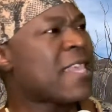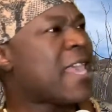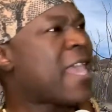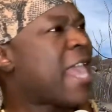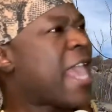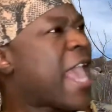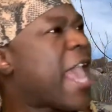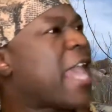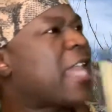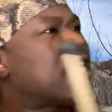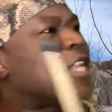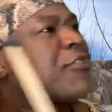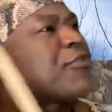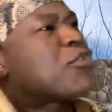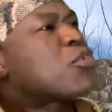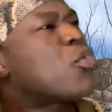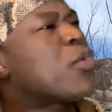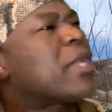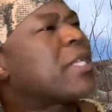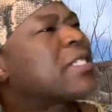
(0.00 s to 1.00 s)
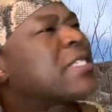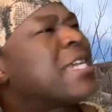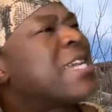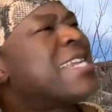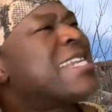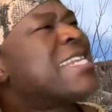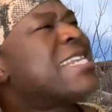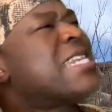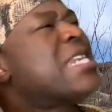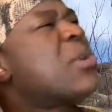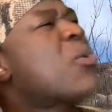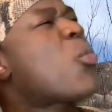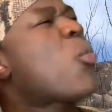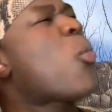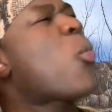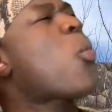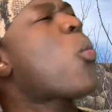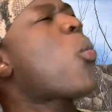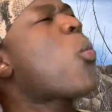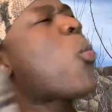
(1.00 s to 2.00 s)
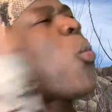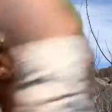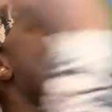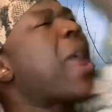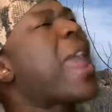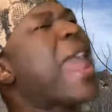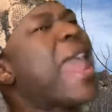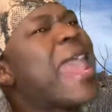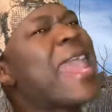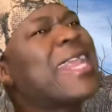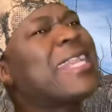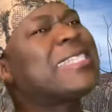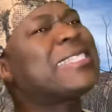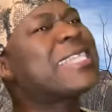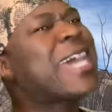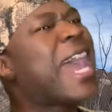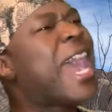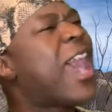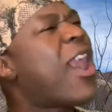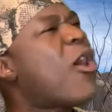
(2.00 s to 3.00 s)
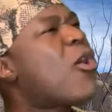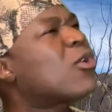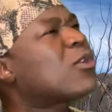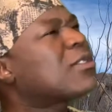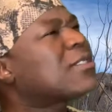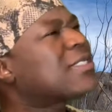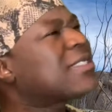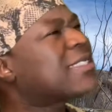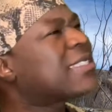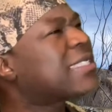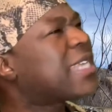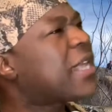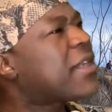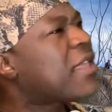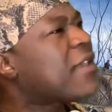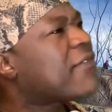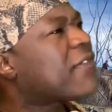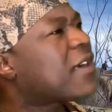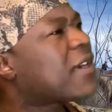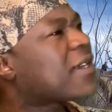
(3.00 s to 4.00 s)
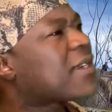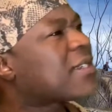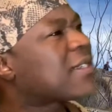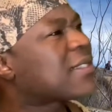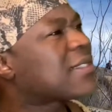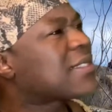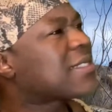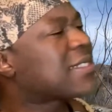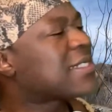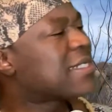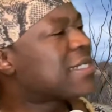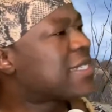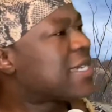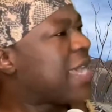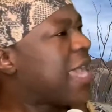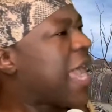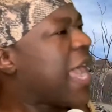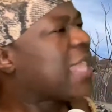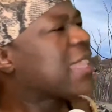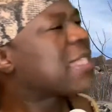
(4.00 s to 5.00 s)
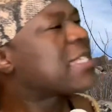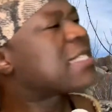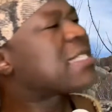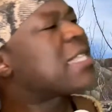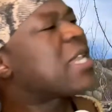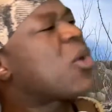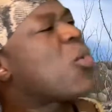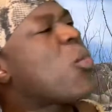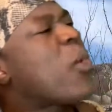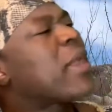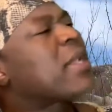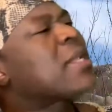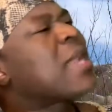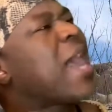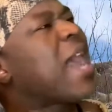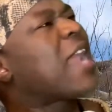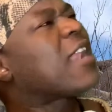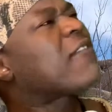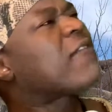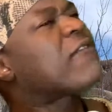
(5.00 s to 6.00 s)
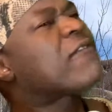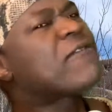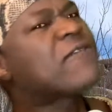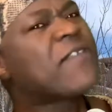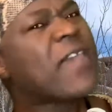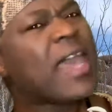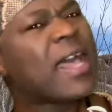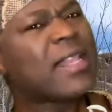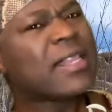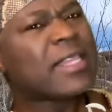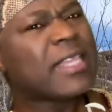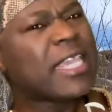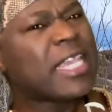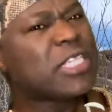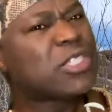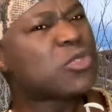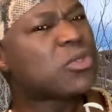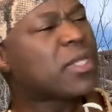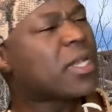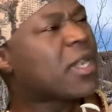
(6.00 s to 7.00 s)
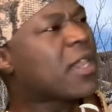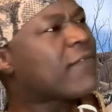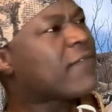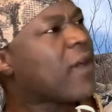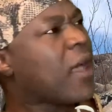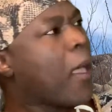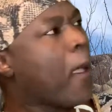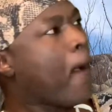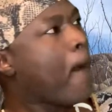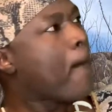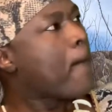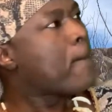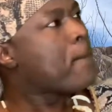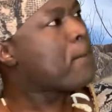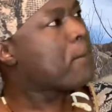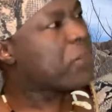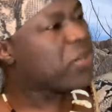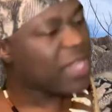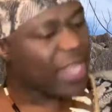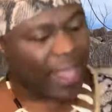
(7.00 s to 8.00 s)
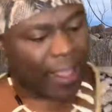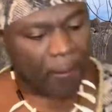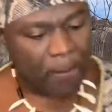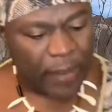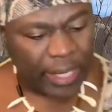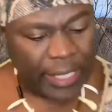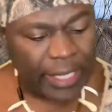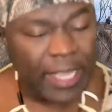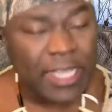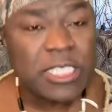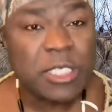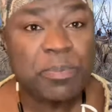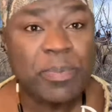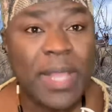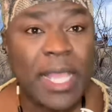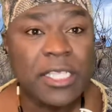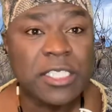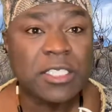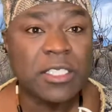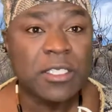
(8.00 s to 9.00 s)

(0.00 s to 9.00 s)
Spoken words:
and he threw it way down the river. And the stick went and fell into the river, making a splash.